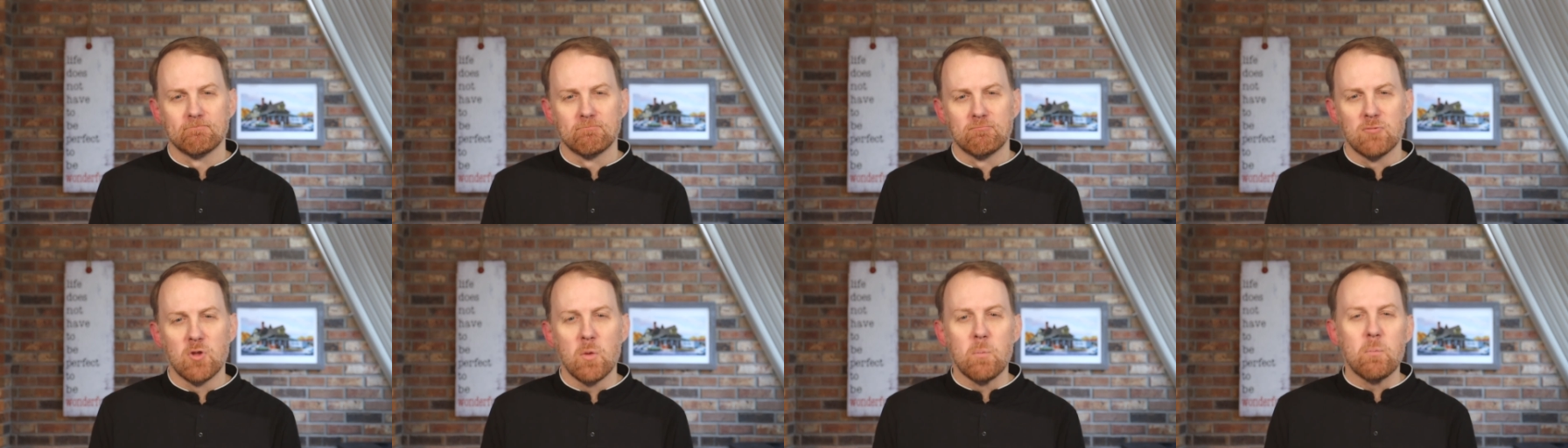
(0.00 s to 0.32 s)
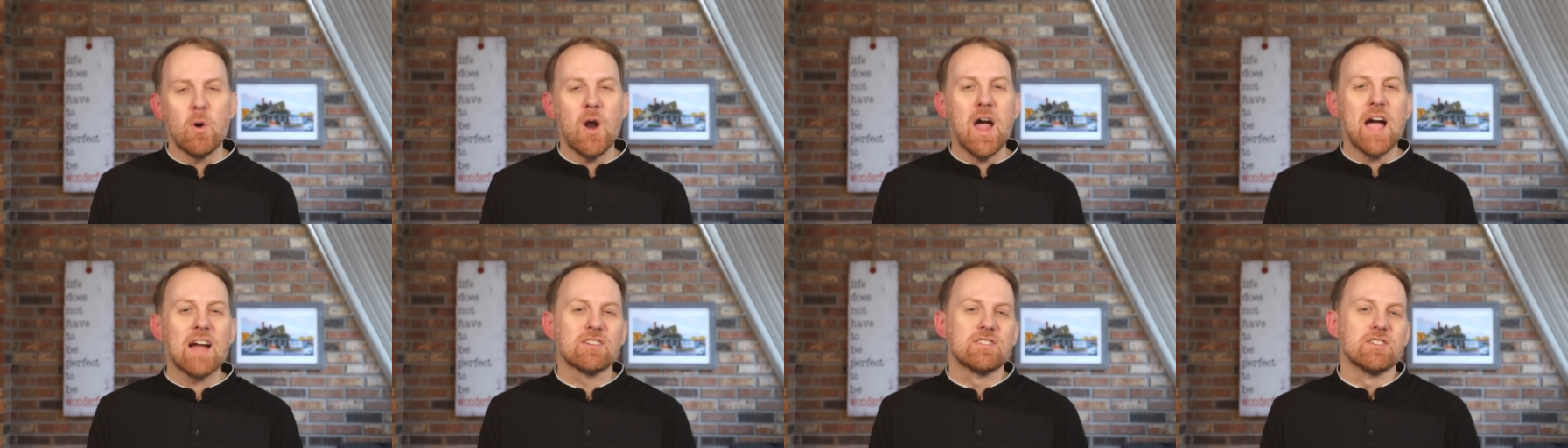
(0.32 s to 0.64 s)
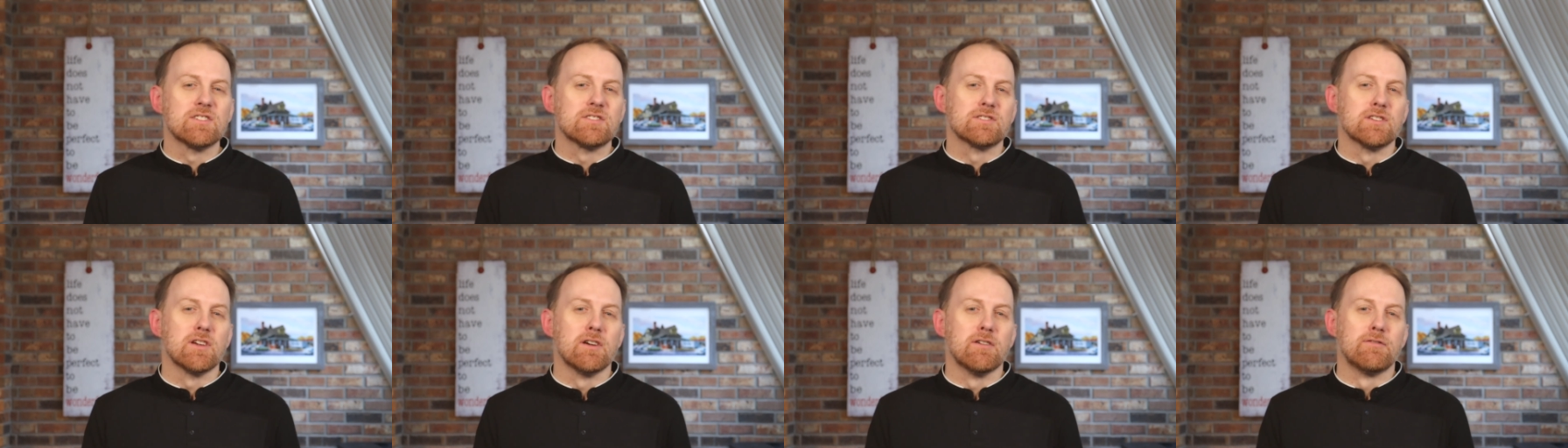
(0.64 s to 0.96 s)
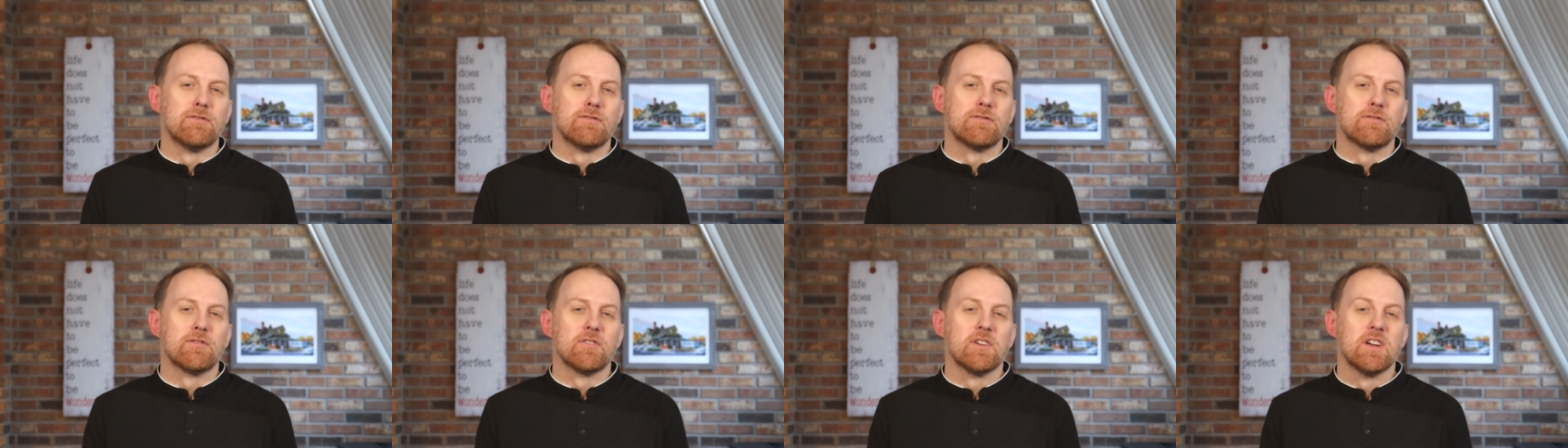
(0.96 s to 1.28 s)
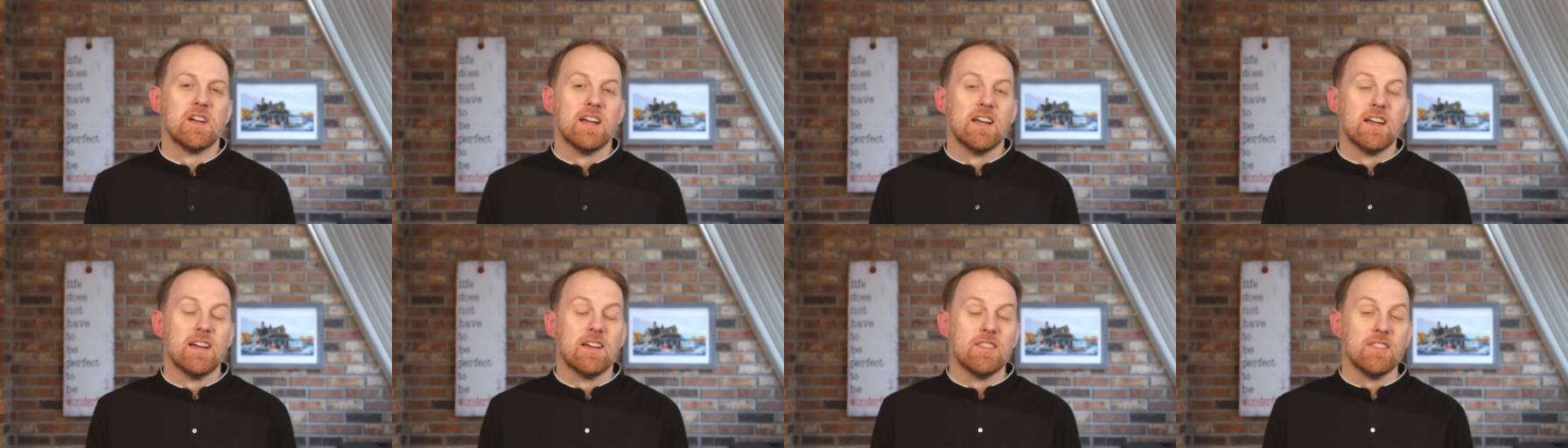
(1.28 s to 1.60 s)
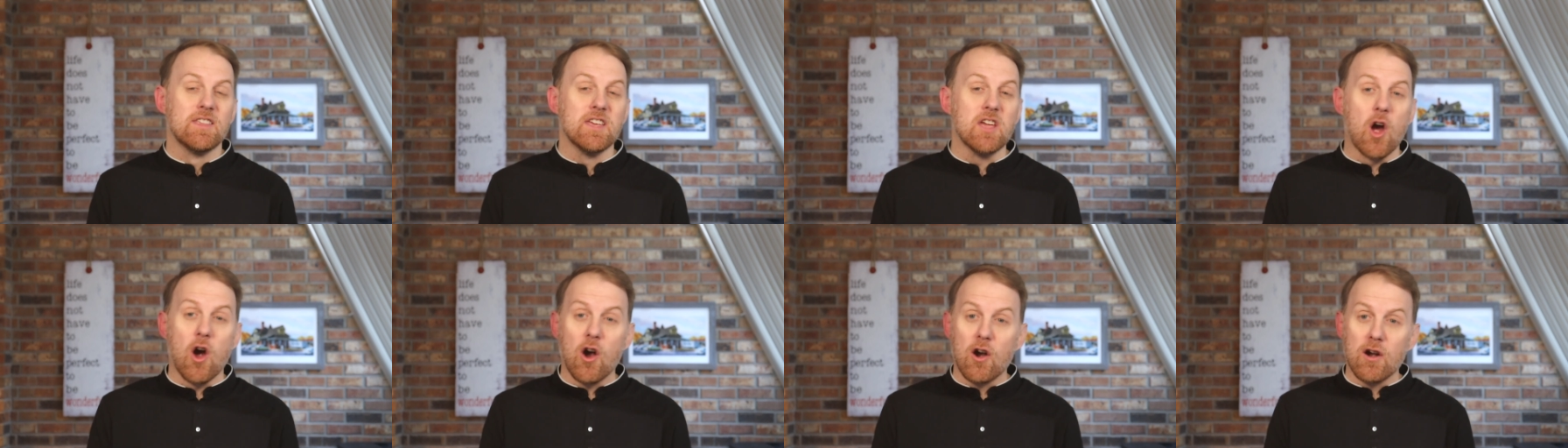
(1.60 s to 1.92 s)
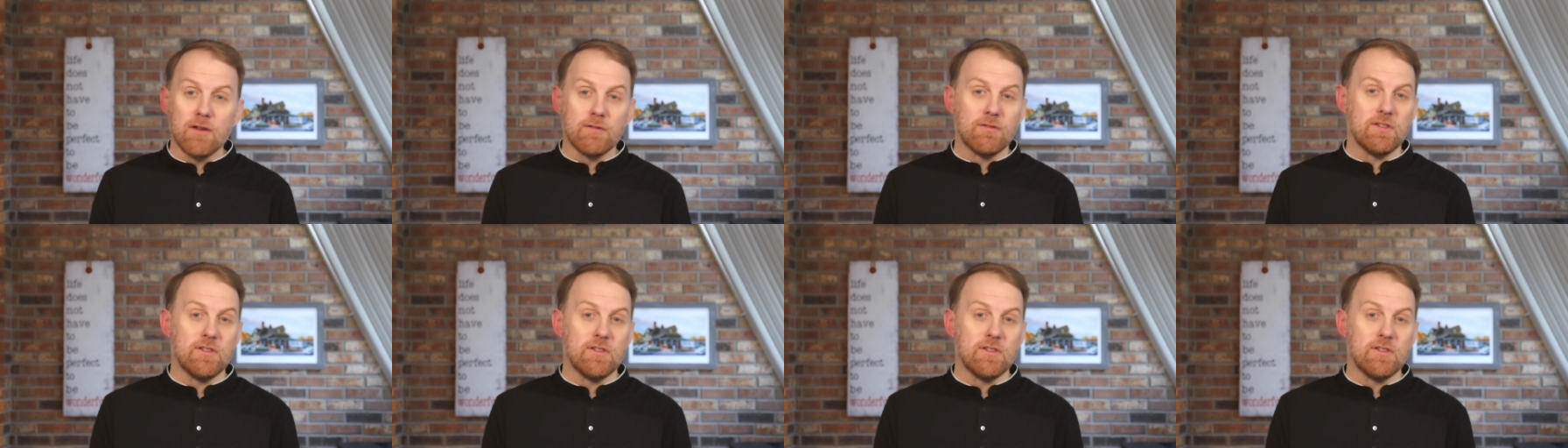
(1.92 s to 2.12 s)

The practice of the art of